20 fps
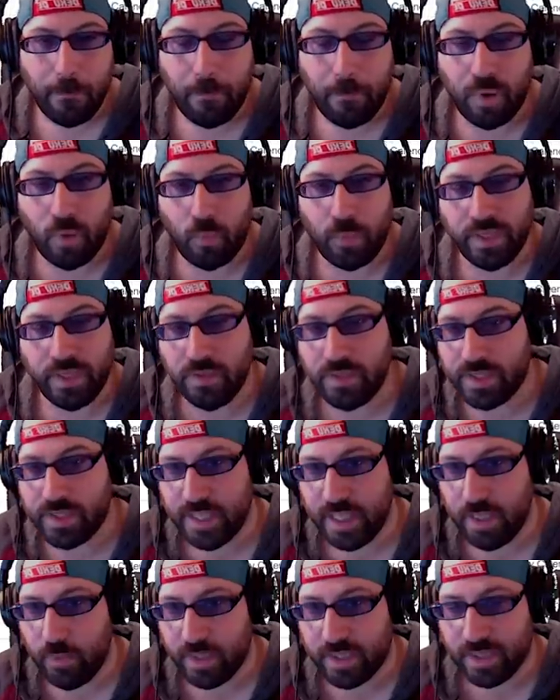But when you
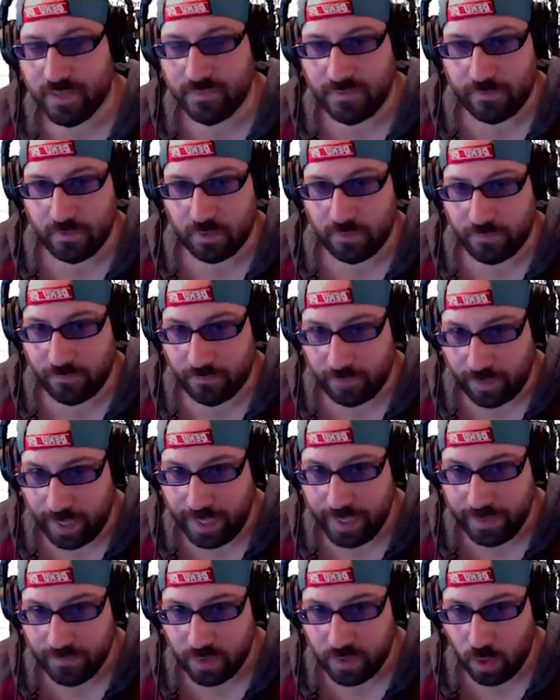see what the level
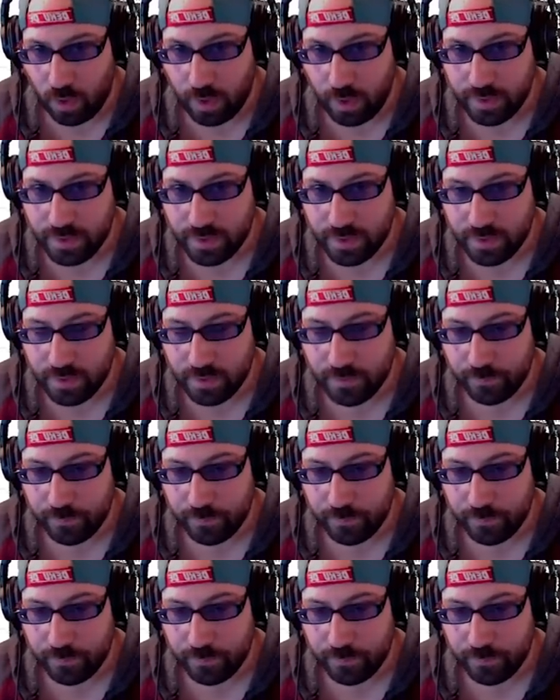5 cost